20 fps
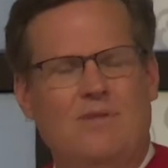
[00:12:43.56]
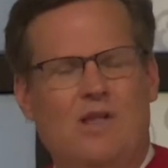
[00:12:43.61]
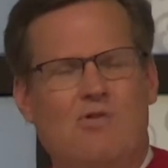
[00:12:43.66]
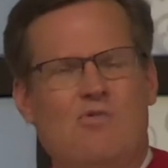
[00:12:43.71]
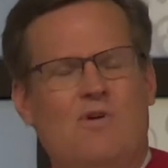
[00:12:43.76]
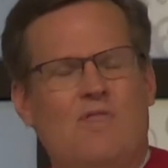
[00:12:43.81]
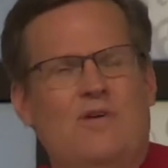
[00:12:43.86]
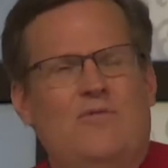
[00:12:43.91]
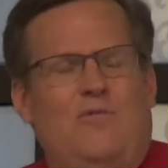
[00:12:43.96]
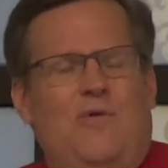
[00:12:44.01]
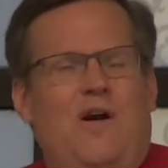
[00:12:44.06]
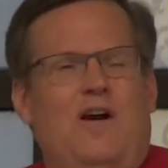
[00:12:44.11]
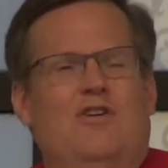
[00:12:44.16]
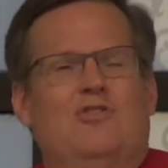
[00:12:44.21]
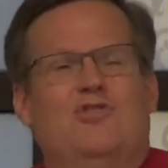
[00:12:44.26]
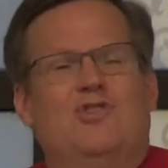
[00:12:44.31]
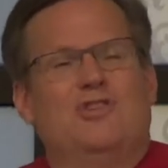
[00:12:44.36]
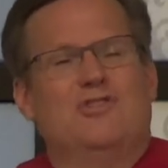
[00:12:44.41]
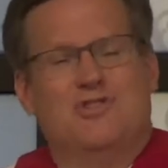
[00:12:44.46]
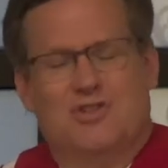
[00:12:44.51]
When the
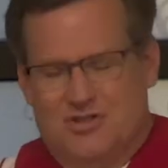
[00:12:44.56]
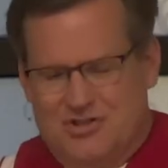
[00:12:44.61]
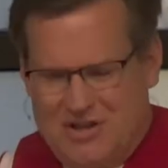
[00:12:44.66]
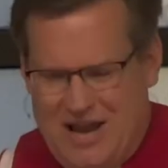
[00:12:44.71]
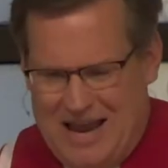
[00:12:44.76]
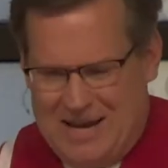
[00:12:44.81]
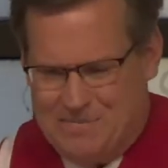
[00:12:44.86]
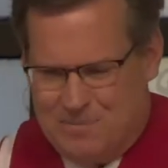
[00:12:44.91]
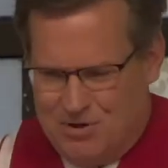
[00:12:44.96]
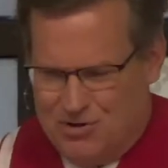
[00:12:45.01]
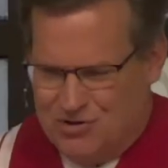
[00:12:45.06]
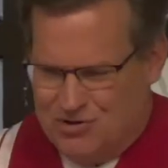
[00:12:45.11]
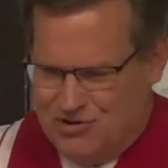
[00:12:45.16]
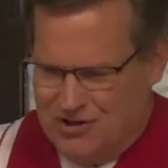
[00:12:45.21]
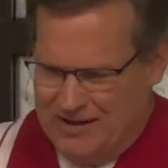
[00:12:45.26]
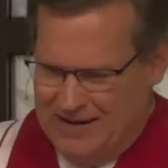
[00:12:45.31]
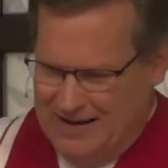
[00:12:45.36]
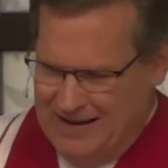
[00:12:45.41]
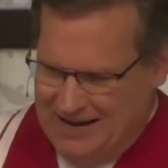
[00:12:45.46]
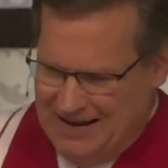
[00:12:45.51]
Pharisees' disciples
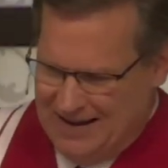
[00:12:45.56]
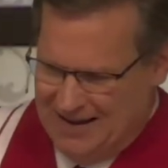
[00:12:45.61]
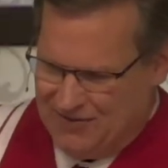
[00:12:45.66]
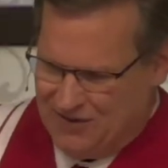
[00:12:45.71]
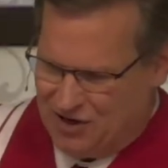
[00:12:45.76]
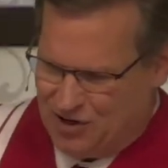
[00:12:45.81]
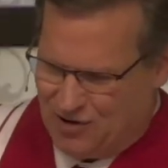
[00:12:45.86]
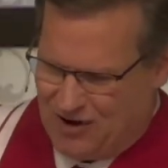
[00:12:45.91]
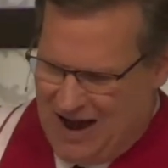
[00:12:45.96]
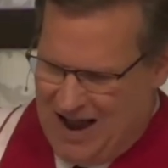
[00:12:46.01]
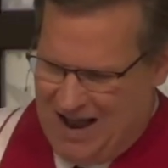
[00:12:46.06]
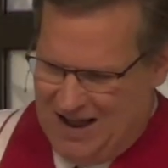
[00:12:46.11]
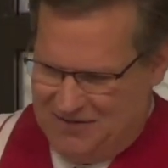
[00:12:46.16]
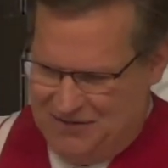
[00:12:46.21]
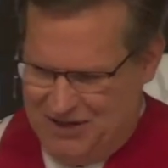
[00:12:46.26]
in the crowd,